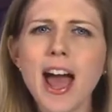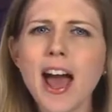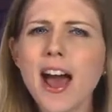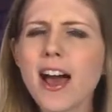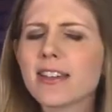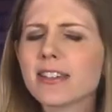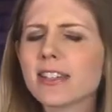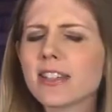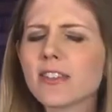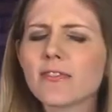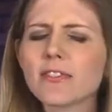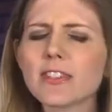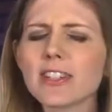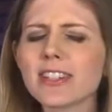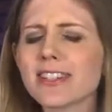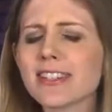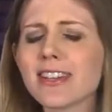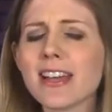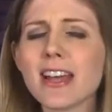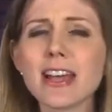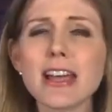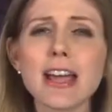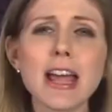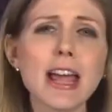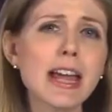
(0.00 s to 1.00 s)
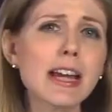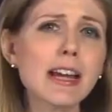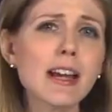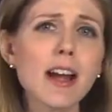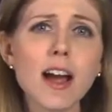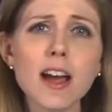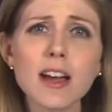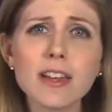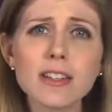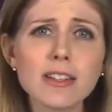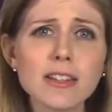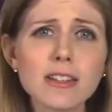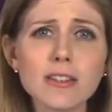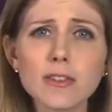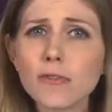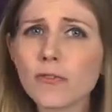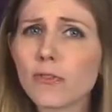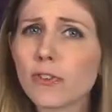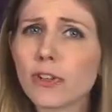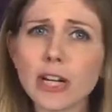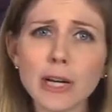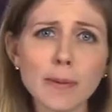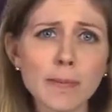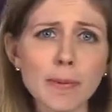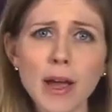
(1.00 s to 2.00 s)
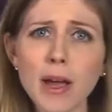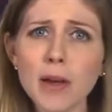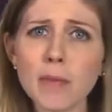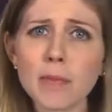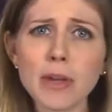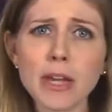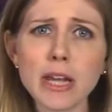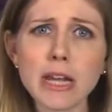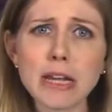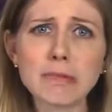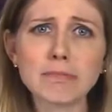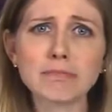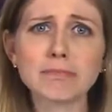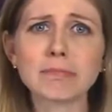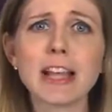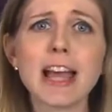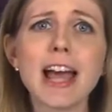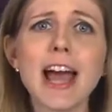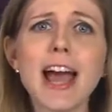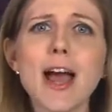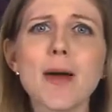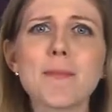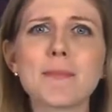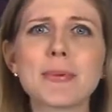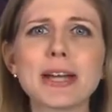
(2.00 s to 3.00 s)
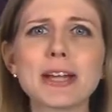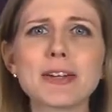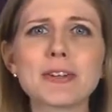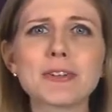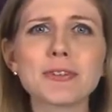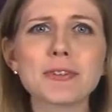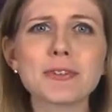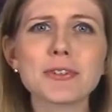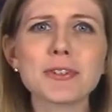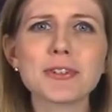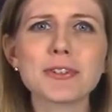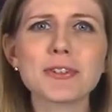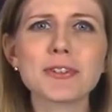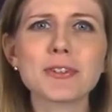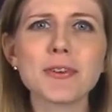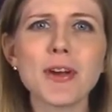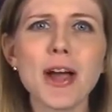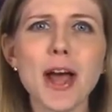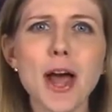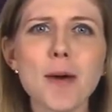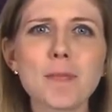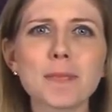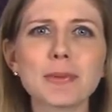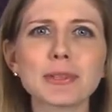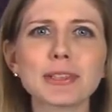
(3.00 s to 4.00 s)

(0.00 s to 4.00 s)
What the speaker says: as if to say, hey guys, don't forget about me. Pandora's new app